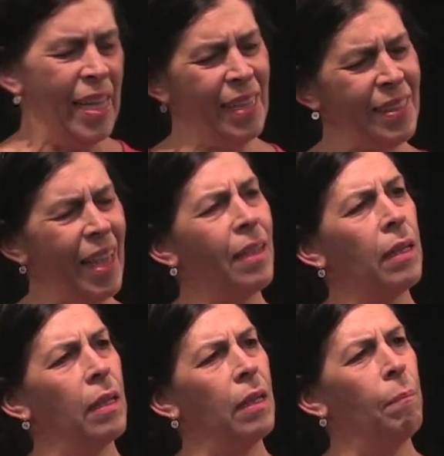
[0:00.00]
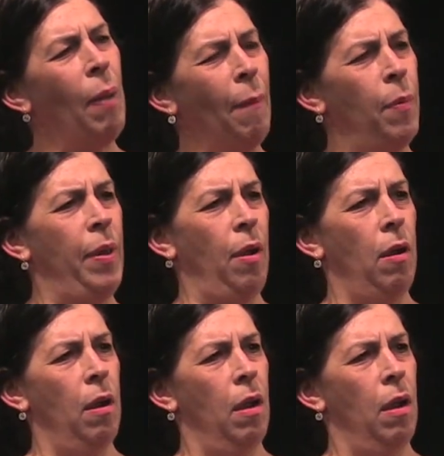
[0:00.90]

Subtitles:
He's like Papa Bear.